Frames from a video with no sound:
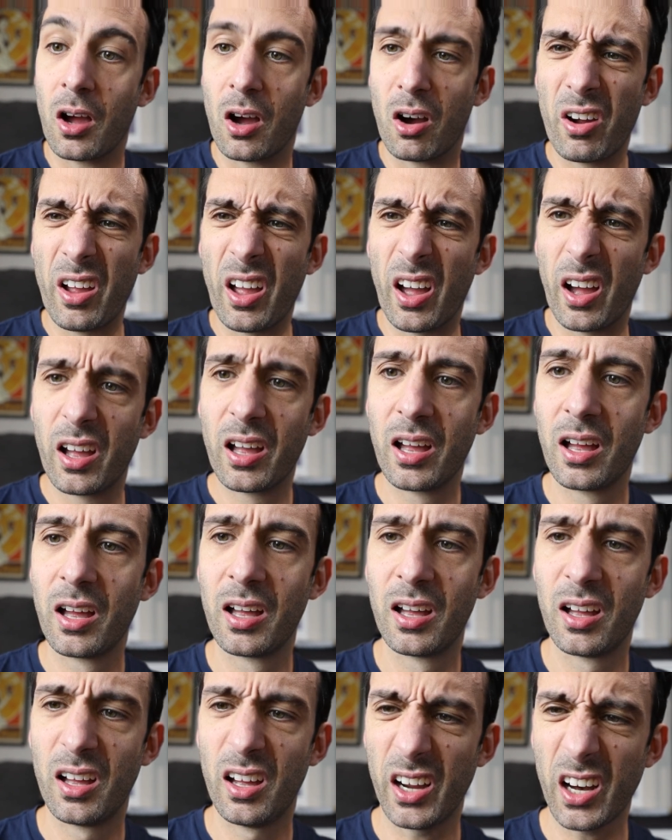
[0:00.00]
Oh yeah,
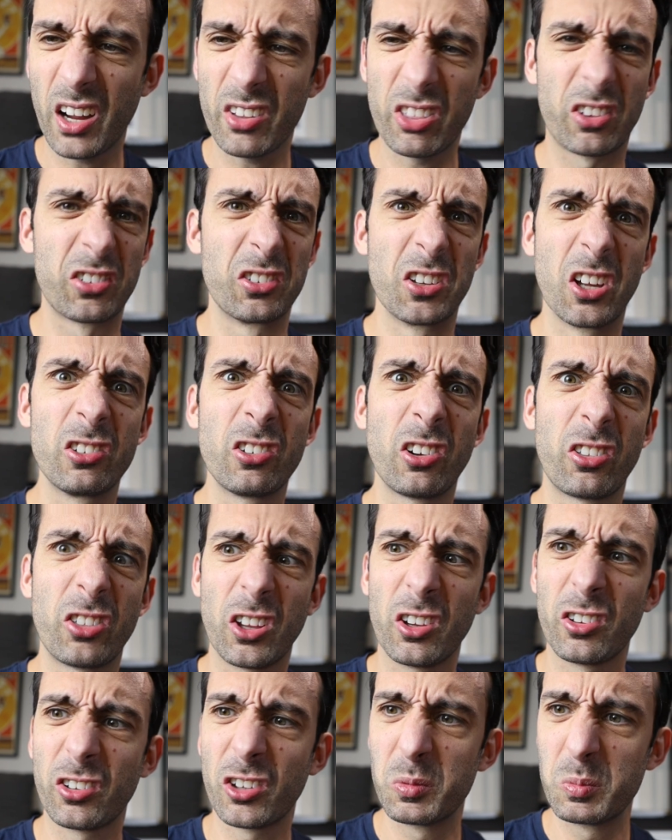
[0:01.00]
I got this Ninja
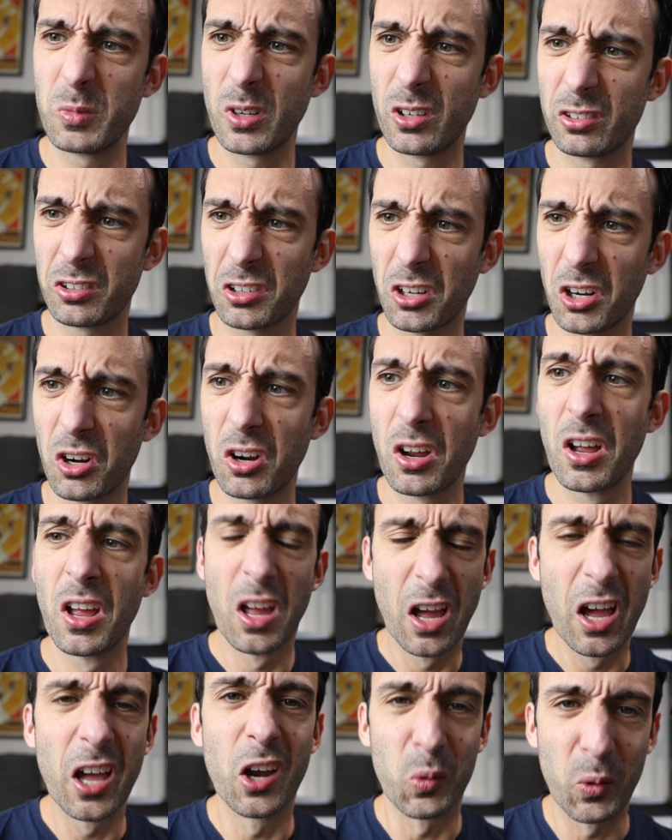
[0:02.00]
thing some years ago,
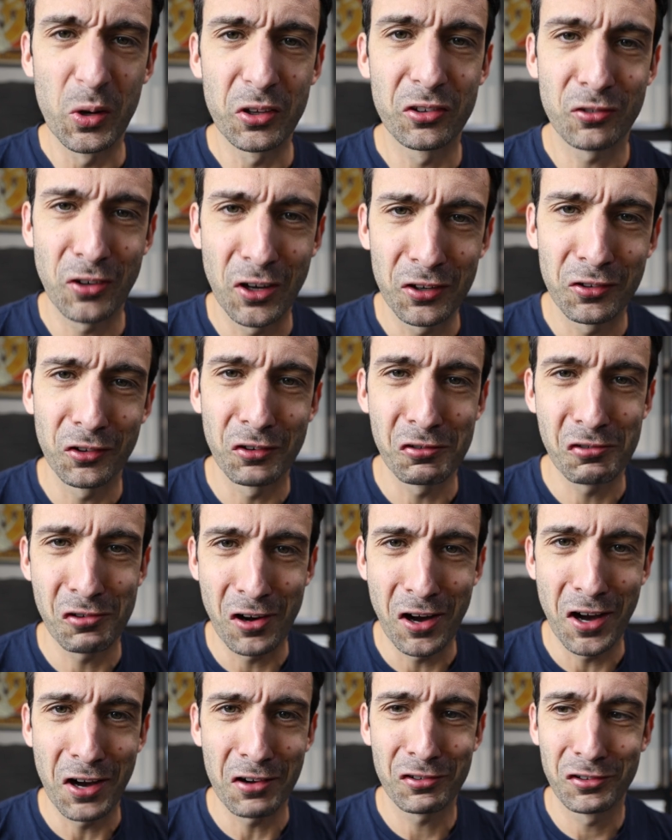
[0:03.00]
and it went straight to the
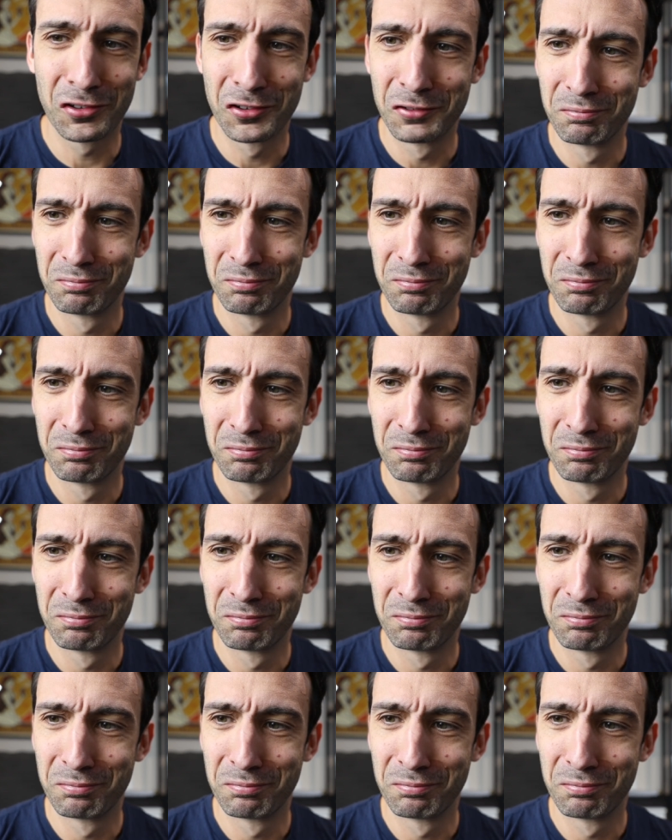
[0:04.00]
trash.